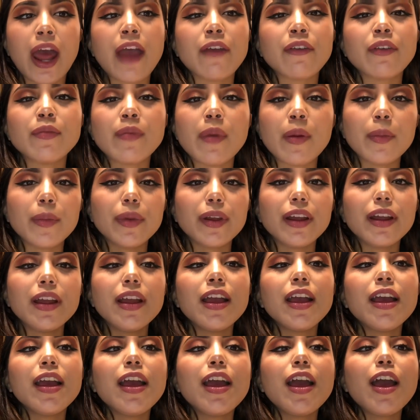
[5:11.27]
I remember
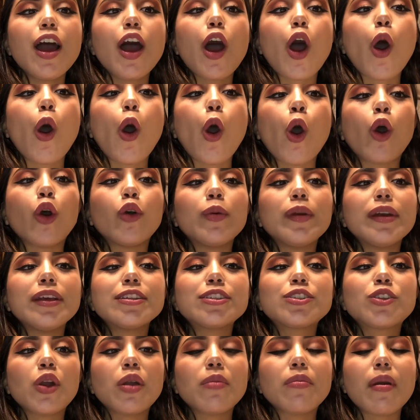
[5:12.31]

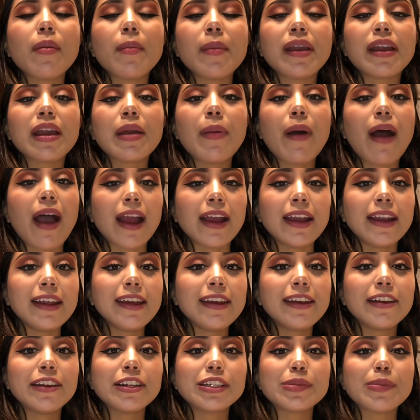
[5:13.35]
always doing my makeup
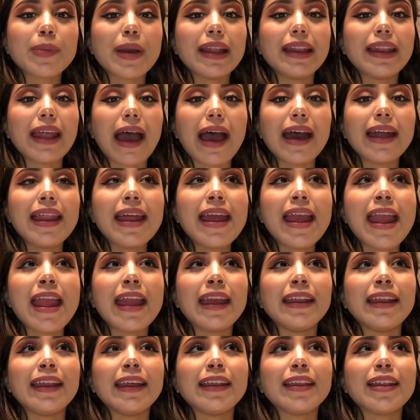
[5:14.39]
hiding because my dad
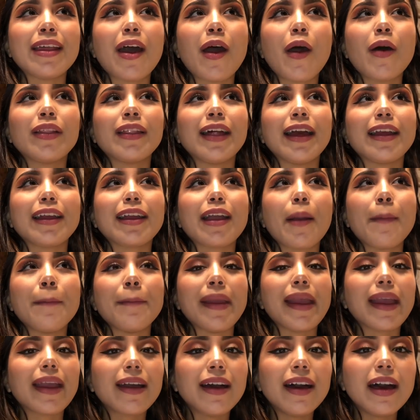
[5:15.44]
hated like
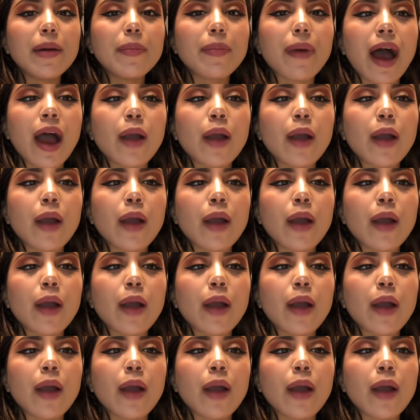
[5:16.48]
makeup.